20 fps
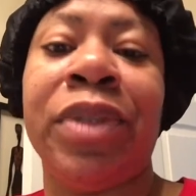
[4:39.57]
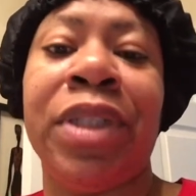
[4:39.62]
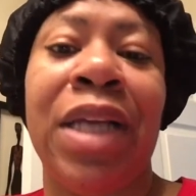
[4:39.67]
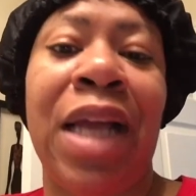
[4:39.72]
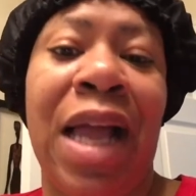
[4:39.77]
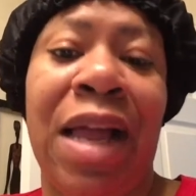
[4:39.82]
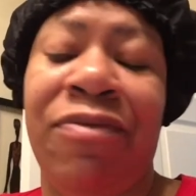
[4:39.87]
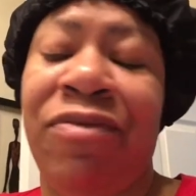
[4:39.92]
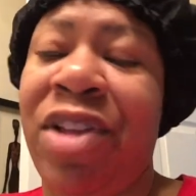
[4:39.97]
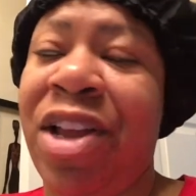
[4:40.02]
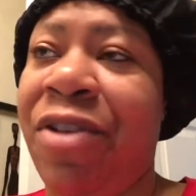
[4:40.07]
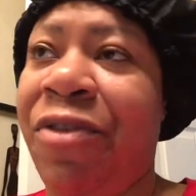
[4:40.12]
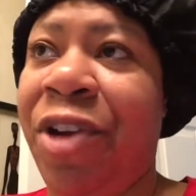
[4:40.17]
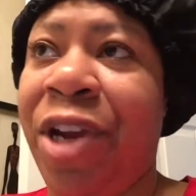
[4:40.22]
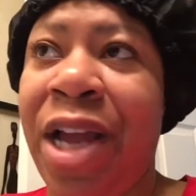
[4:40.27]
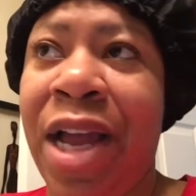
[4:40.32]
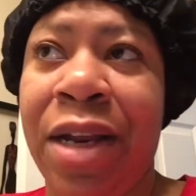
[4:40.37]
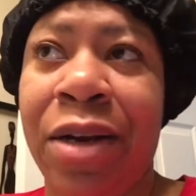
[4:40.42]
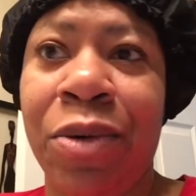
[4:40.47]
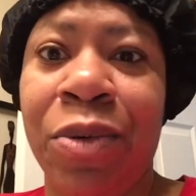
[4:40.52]
I've never
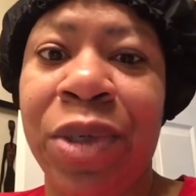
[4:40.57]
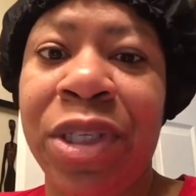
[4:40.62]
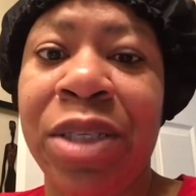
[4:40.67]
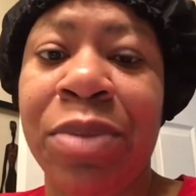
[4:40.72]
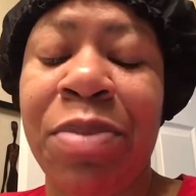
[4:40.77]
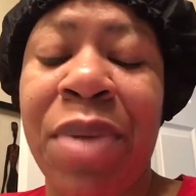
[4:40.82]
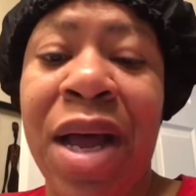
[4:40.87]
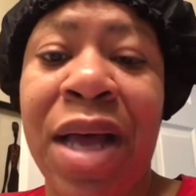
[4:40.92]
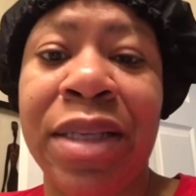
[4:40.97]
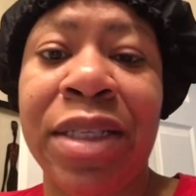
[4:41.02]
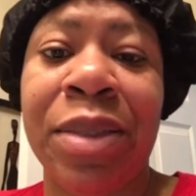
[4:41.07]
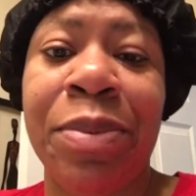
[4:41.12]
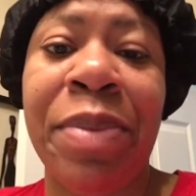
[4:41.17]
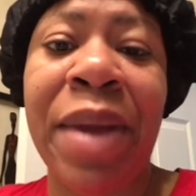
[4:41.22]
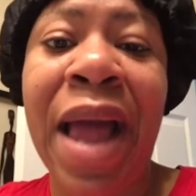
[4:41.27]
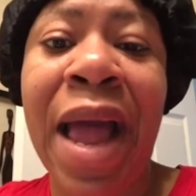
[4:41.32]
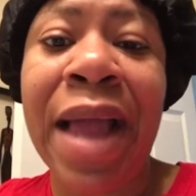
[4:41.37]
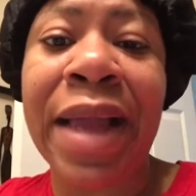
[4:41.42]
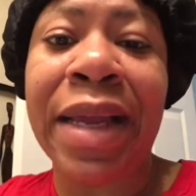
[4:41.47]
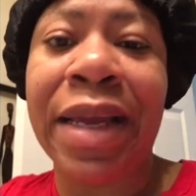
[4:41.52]
got a response
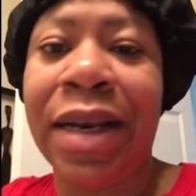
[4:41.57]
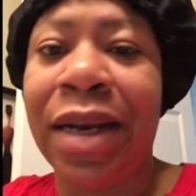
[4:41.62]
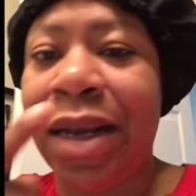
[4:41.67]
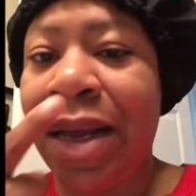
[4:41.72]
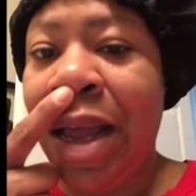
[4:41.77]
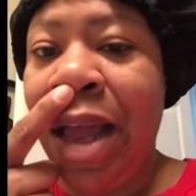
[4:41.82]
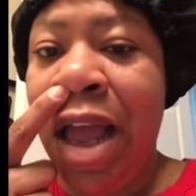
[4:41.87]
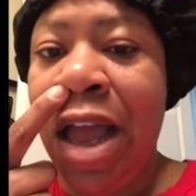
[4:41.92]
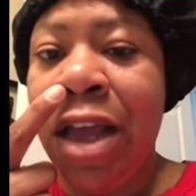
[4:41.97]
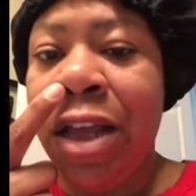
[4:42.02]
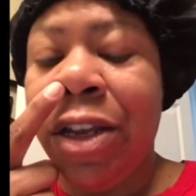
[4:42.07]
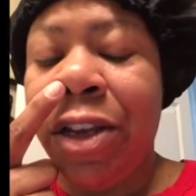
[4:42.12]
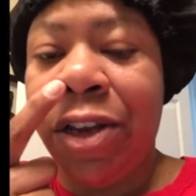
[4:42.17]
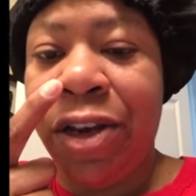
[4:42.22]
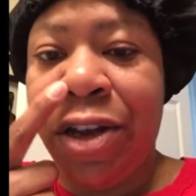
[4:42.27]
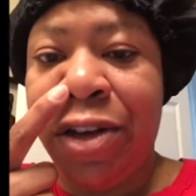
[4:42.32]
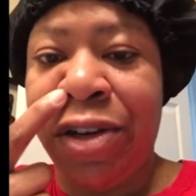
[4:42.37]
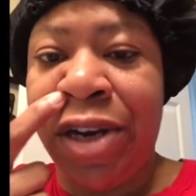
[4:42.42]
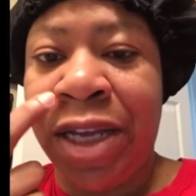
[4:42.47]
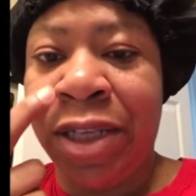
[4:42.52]
back, and
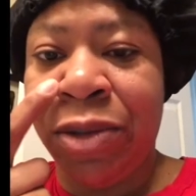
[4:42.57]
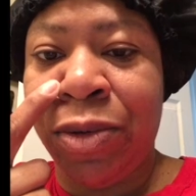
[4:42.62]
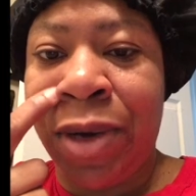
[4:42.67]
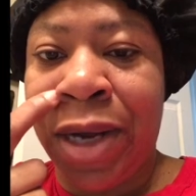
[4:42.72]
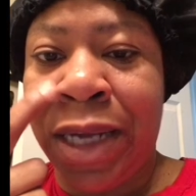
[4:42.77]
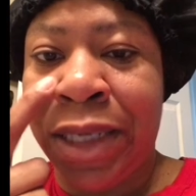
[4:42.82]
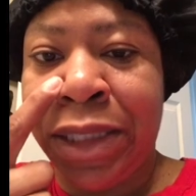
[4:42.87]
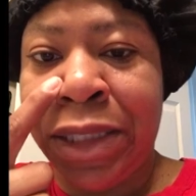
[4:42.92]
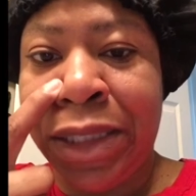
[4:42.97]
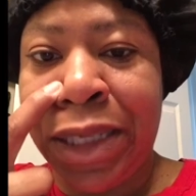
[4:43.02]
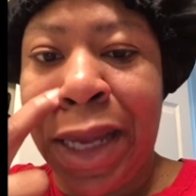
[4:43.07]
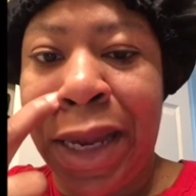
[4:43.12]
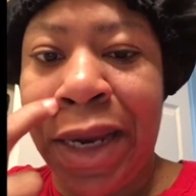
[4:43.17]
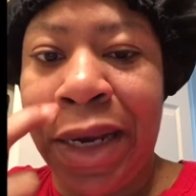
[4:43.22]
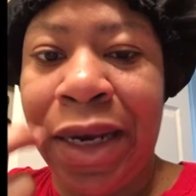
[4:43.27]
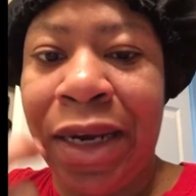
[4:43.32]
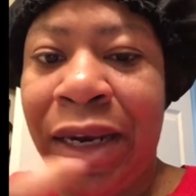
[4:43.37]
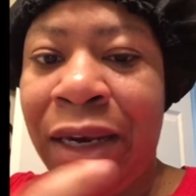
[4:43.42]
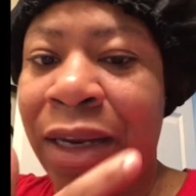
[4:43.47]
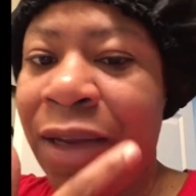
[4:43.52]
that's why I
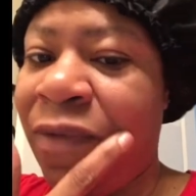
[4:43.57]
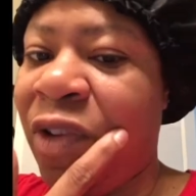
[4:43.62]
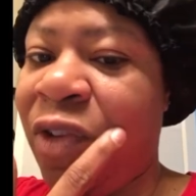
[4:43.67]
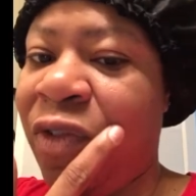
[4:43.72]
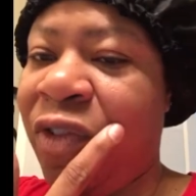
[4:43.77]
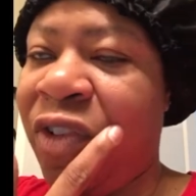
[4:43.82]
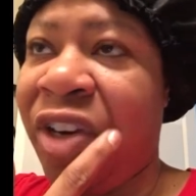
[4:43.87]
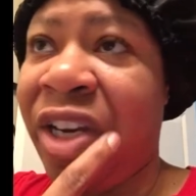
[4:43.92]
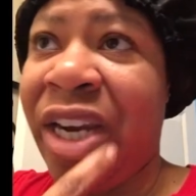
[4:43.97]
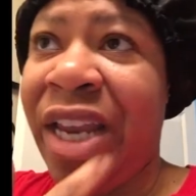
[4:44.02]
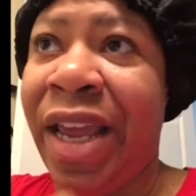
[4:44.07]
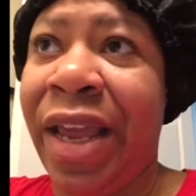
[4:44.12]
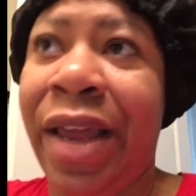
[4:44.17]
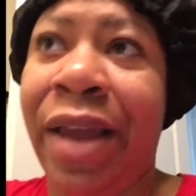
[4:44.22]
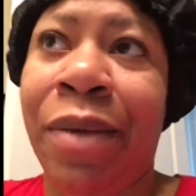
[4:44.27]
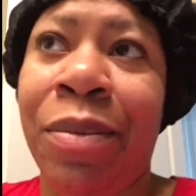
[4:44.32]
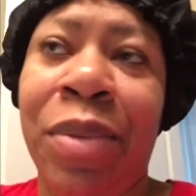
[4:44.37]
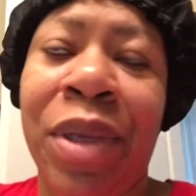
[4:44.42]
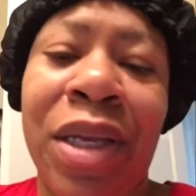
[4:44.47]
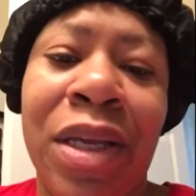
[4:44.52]
say leave you for
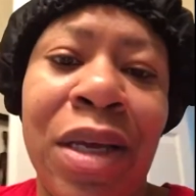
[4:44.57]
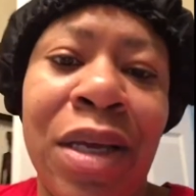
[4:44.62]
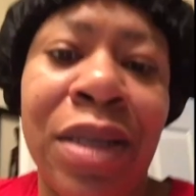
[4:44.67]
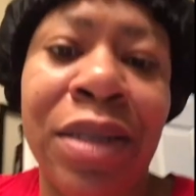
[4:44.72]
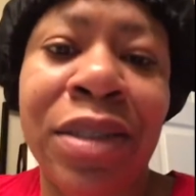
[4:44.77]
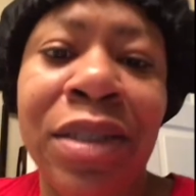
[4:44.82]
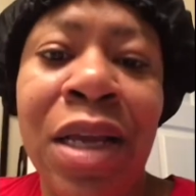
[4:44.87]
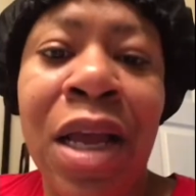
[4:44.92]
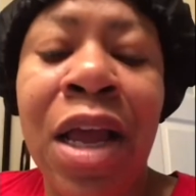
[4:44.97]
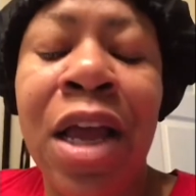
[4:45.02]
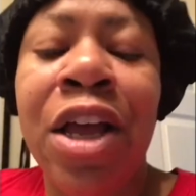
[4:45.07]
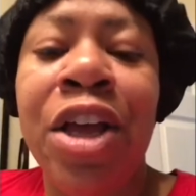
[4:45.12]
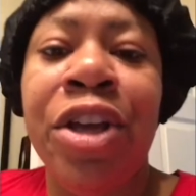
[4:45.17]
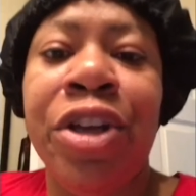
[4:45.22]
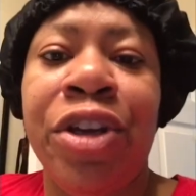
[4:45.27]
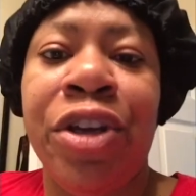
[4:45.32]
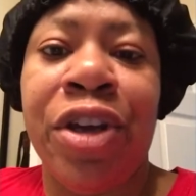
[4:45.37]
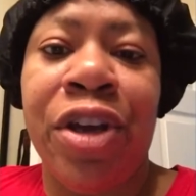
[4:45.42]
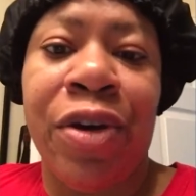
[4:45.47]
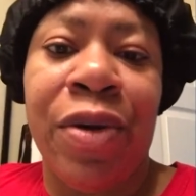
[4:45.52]
dead, because
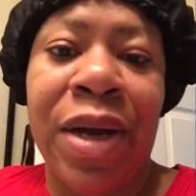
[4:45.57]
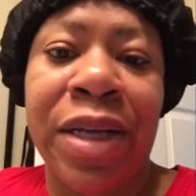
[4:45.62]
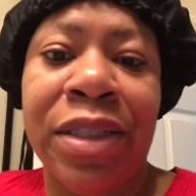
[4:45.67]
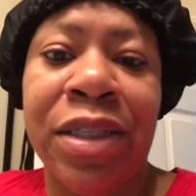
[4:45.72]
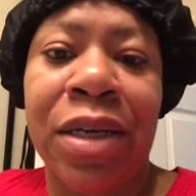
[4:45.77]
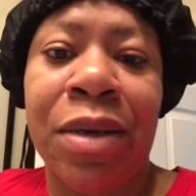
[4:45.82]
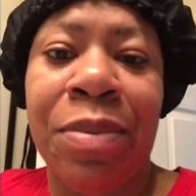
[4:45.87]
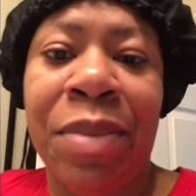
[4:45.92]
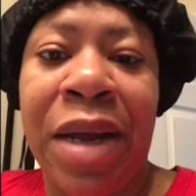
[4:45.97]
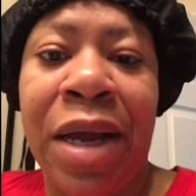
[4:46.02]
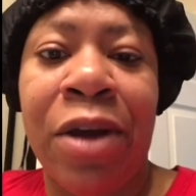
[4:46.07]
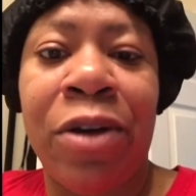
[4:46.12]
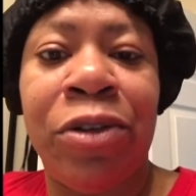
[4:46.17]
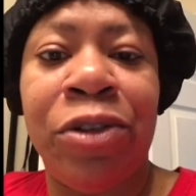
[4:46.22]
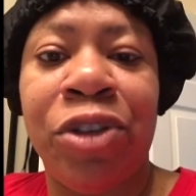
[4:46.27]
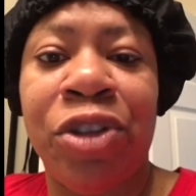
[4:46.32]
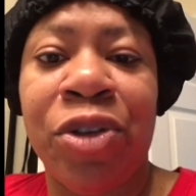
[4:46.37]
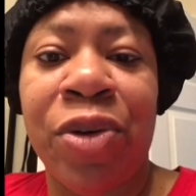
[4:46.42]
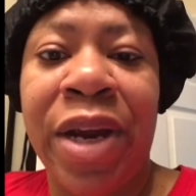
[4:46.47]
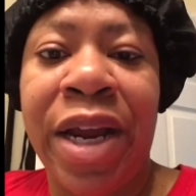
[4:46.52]
I took my
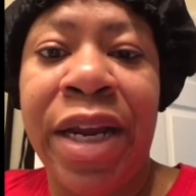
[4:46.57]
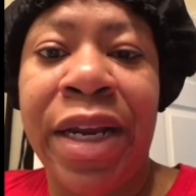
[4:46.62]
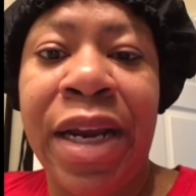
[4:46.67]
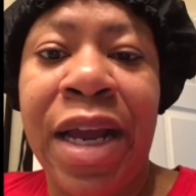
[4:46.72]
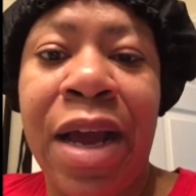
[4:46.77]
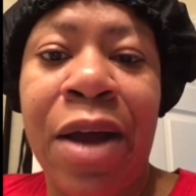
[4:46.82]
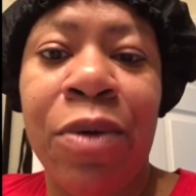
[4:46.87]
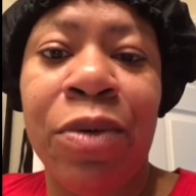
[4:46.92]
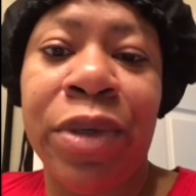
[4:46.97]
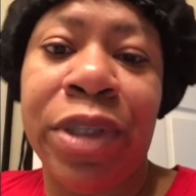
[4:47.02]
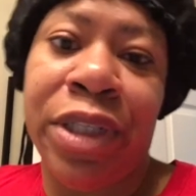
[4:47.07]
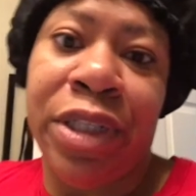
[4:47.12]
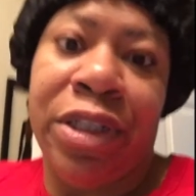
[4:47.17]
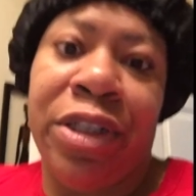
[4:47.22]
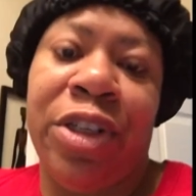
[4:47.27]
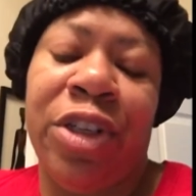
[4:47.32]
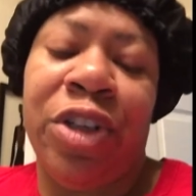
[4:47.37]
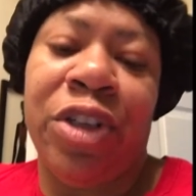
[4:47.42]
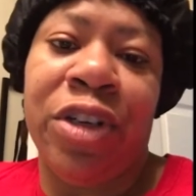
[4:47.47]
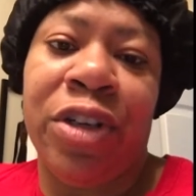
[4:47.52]
own drain out, which
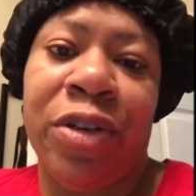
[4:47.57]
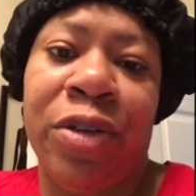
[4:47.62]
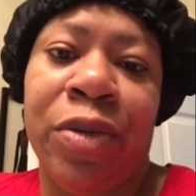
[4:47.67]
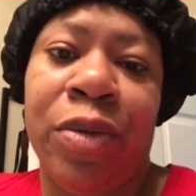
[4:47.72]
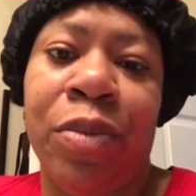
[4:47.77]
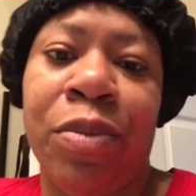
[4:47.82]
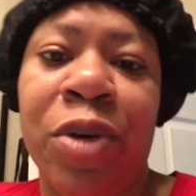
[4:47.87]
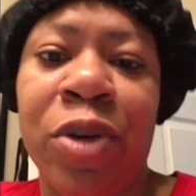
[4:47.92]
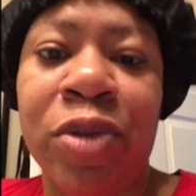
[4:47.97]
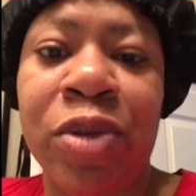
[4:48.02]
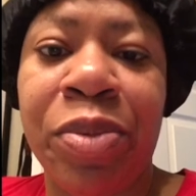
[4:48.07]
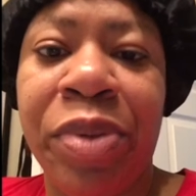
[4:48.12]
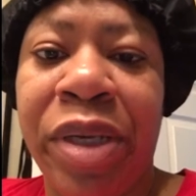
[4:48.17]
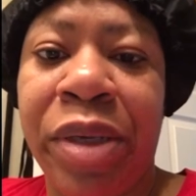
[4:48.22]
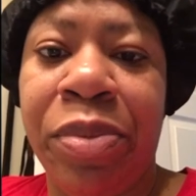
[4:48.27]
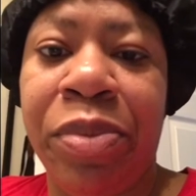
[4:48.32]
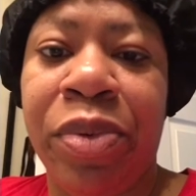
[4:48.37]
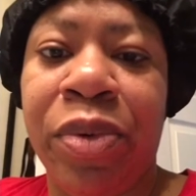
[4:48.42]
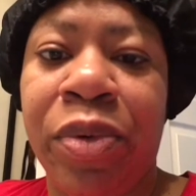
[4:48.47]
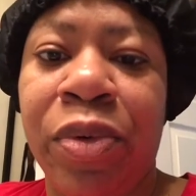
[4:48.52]
most
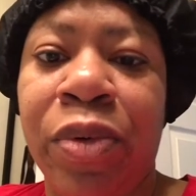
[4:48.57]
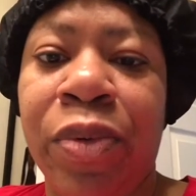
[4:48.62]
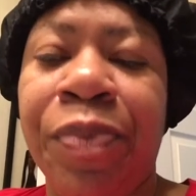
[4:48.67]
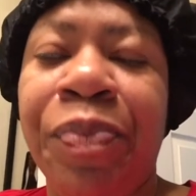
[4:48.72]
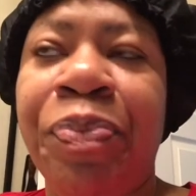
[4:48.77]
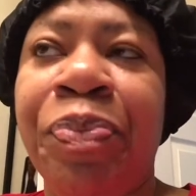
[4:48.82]
people